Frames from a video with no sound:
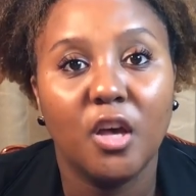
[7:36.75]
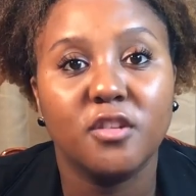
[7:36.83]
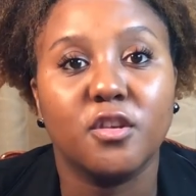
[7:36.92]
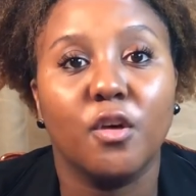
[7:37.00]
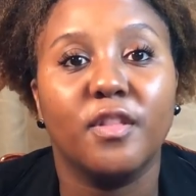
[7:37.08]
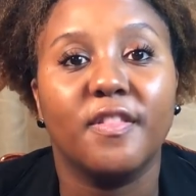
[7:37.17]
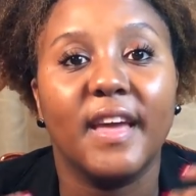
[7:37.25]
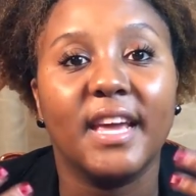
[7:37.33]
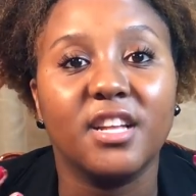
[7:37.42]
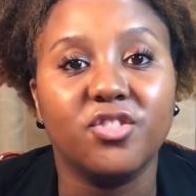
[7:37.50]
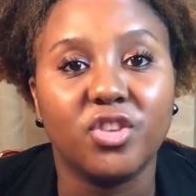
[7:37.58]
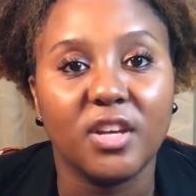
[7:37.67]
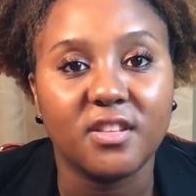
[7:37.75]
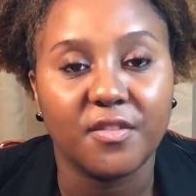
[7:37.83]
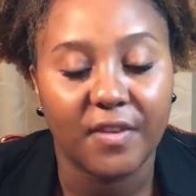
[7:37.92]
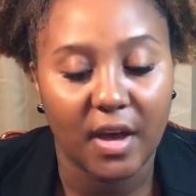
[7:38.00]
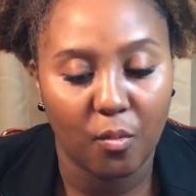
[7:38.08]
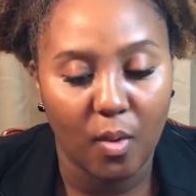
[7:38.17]
so that they can
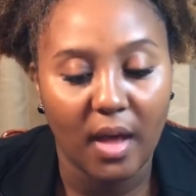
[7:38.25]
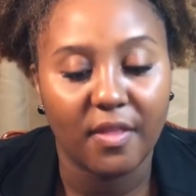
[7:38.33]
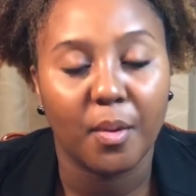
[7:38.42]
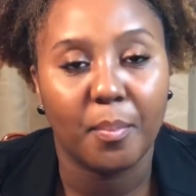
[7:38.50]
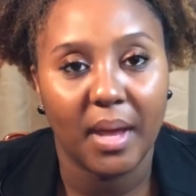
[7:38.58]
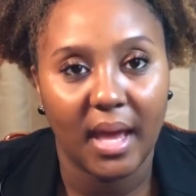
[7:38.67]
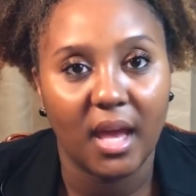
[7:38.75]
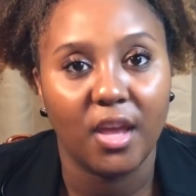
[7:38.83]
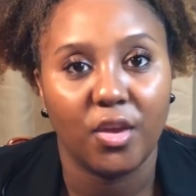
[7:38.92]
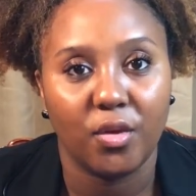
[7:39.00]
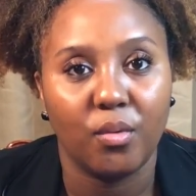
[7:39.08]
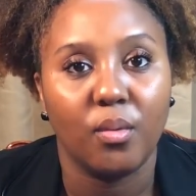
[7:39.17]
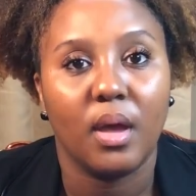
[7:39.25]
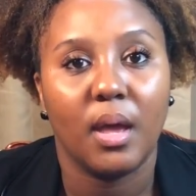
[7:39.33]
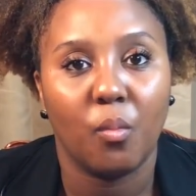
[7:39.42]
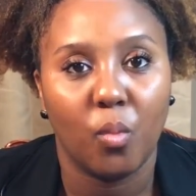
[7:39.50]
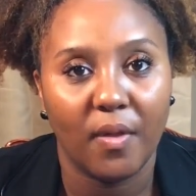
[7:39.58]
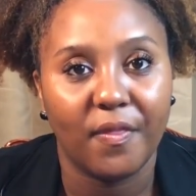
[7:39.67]
justify why they're paying you
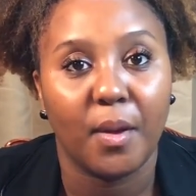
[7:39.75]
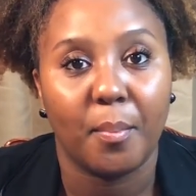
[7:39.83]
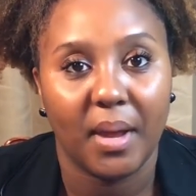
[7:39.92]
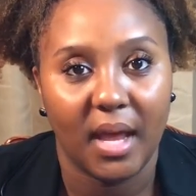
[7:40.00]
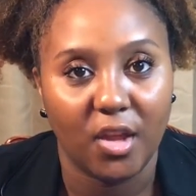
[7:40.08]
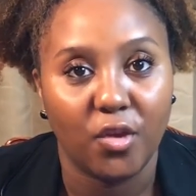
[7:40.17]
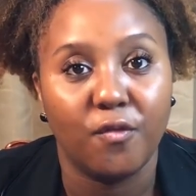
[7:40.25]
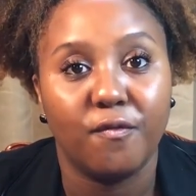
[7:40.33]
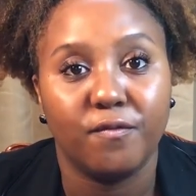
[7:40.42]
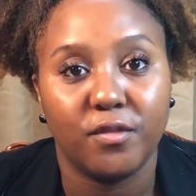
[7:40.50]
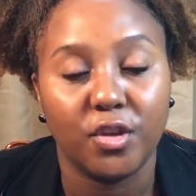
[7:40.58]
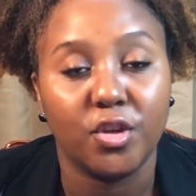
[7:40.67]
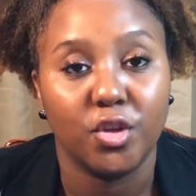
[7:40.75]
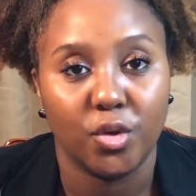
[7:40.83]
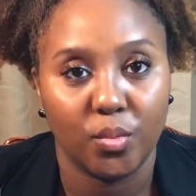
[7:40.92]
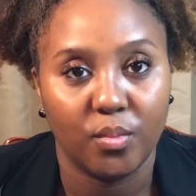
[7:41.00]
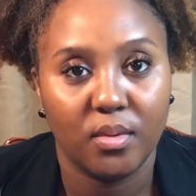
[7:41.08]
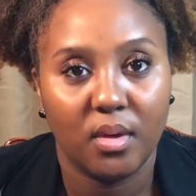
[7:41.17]
and what they're paying you to do.